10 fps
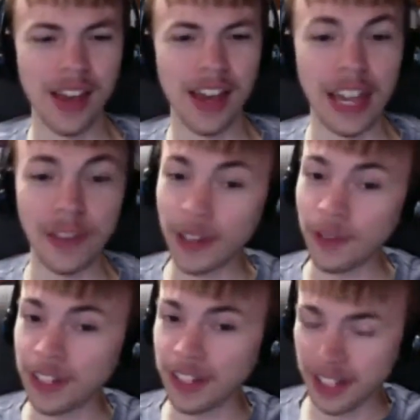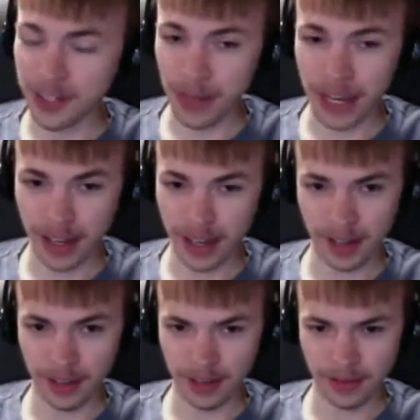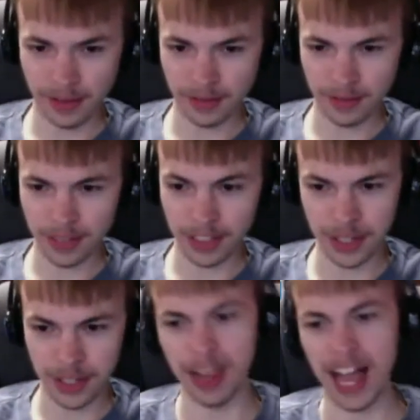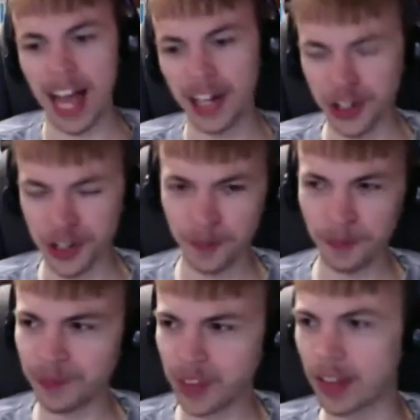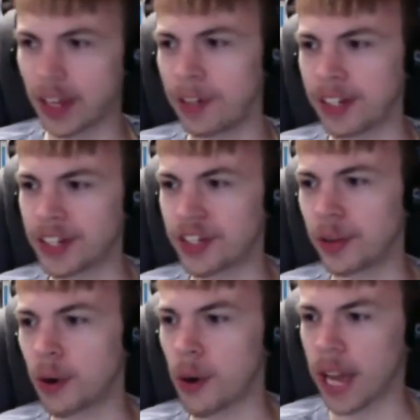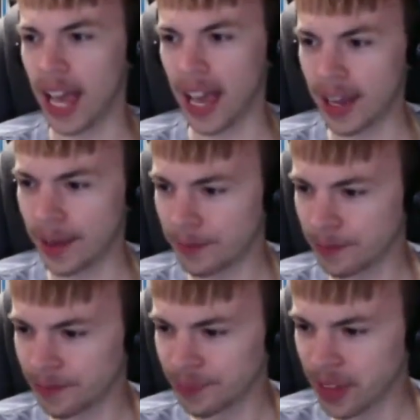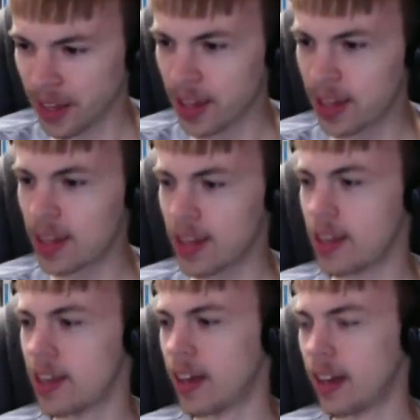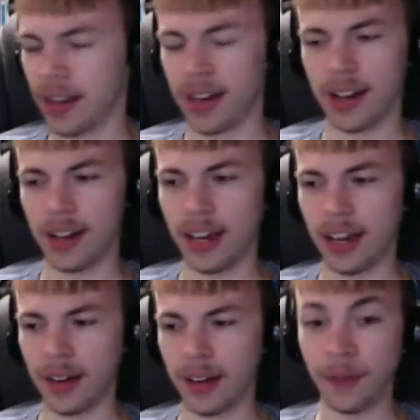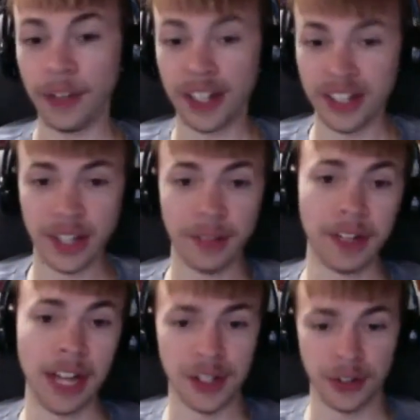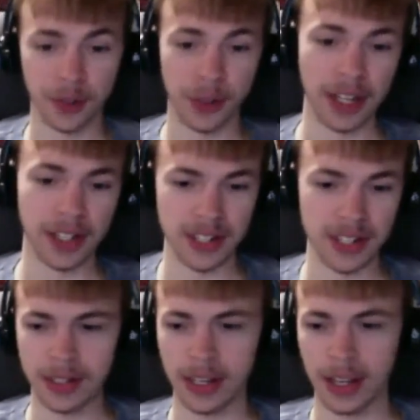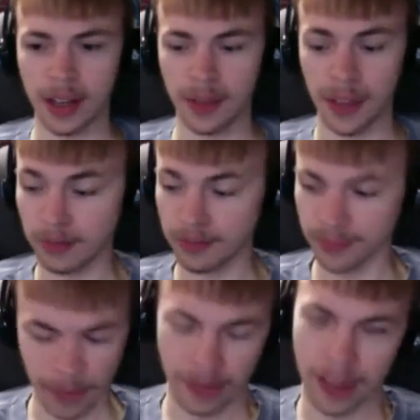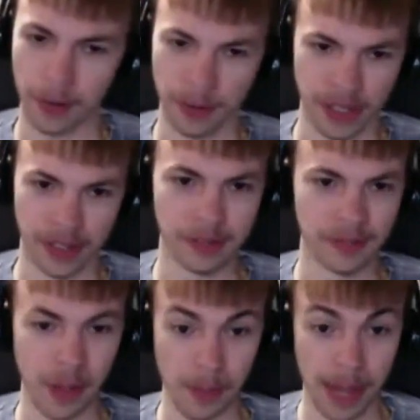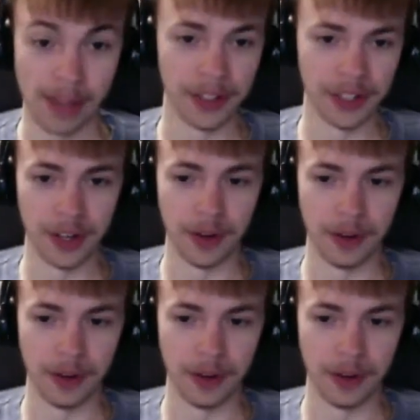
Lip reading: If he does make a splash, like if he does do okay, and if he does get in the national debates, that'll be a milestone.